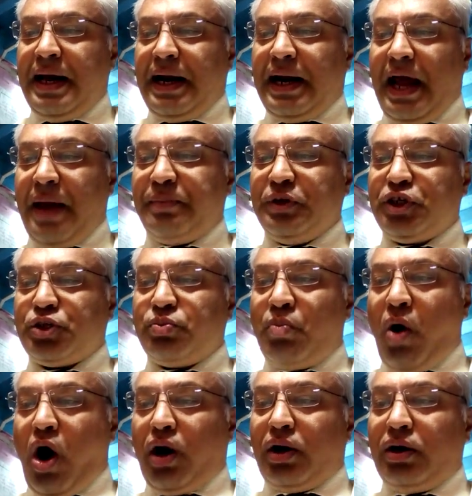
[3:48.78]
RAM is
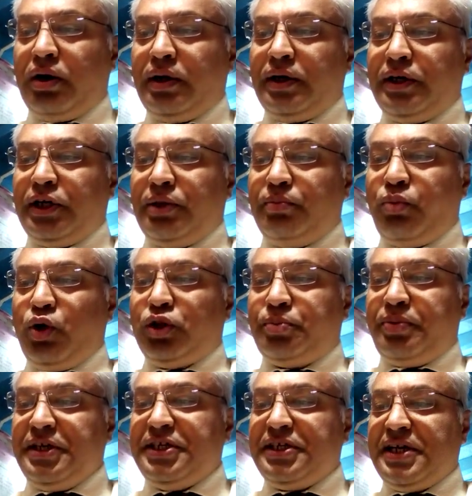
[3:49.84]
small in both
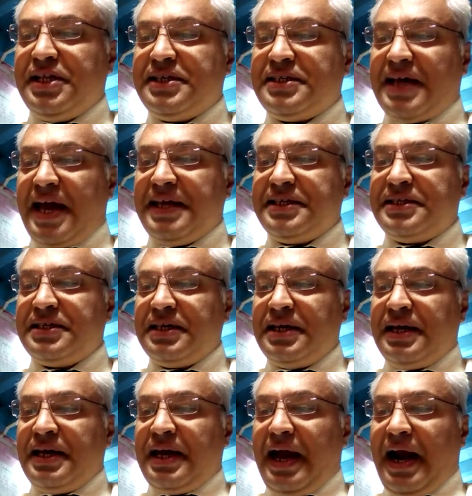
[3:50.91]
physical size
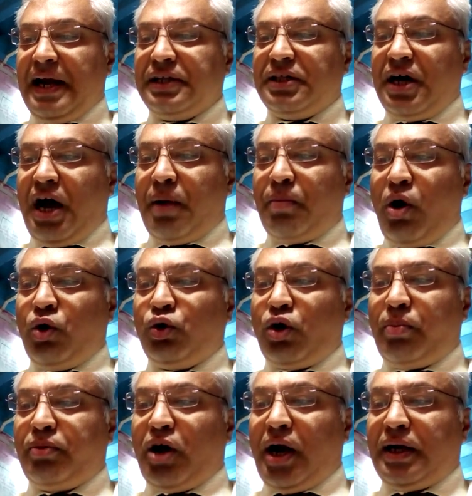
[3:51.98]
and the amount
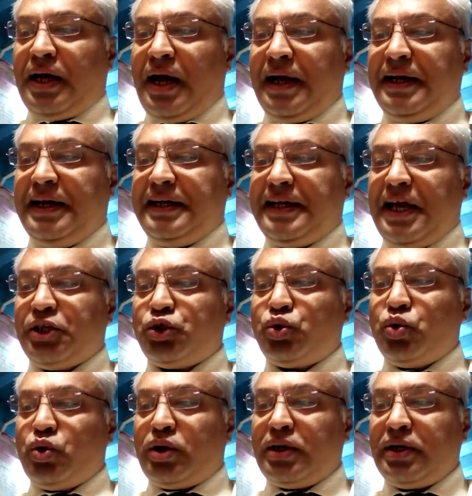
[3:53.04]
of data it can
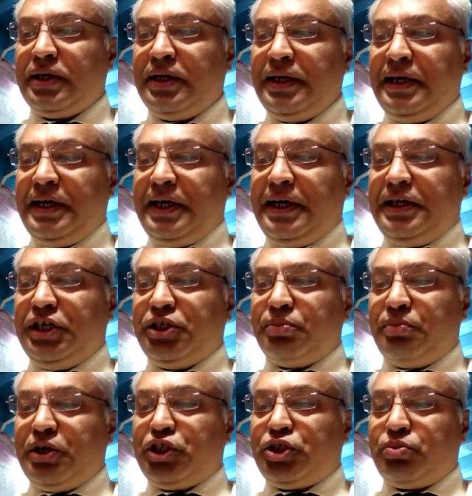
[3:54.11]
store. It is
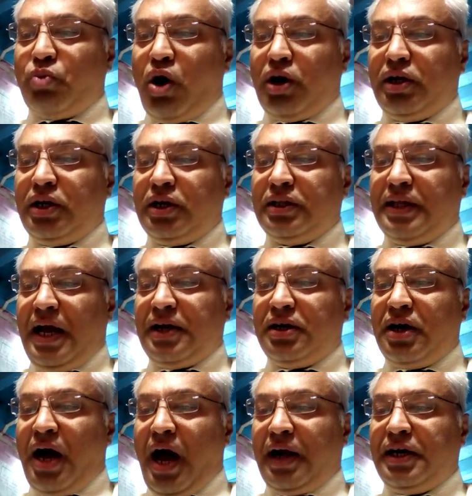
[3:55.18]
much smaller than a
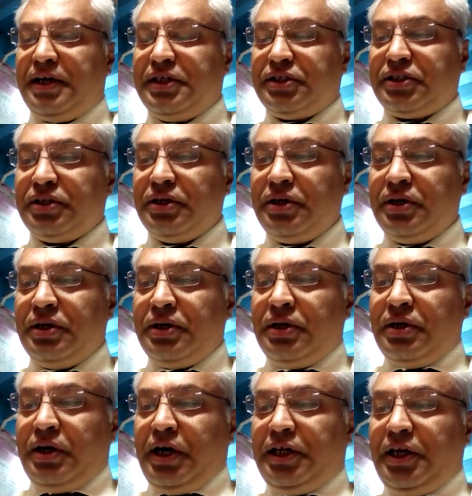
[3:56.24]
hard disk.
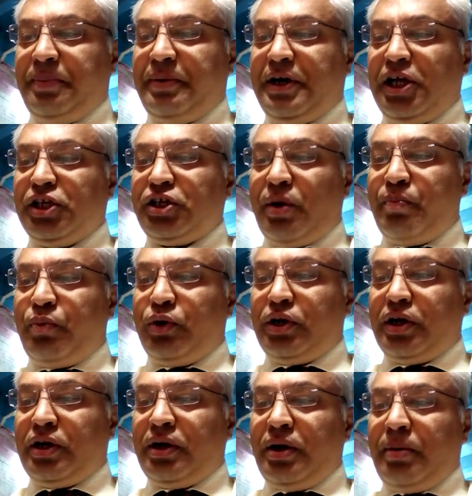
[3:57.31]
A typical
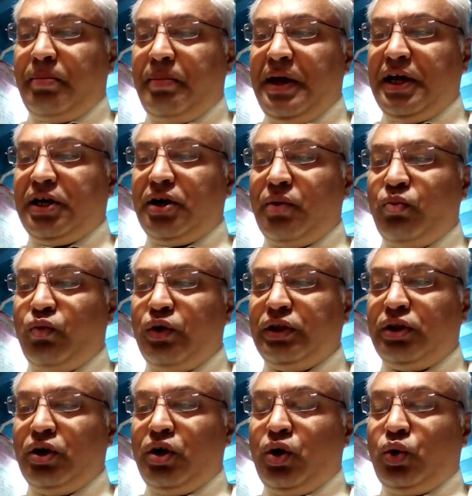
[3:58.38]
computer may come with
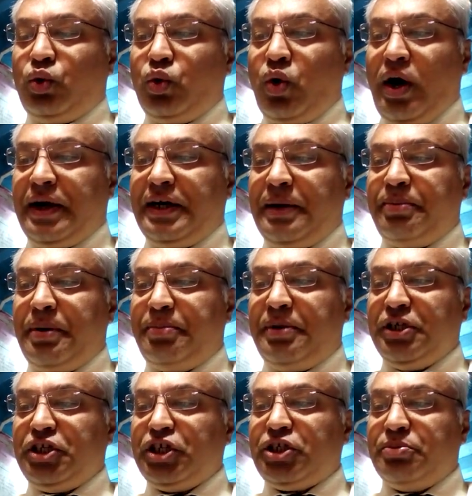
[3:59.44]

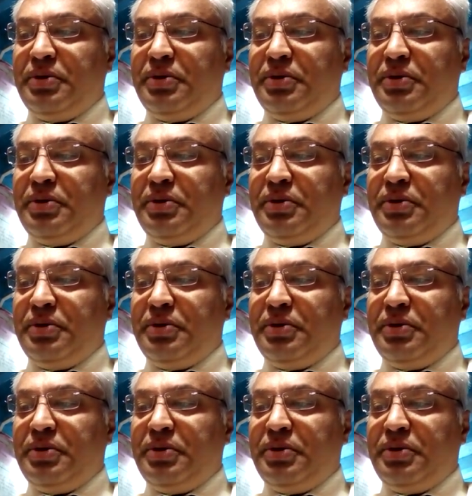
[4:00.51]
256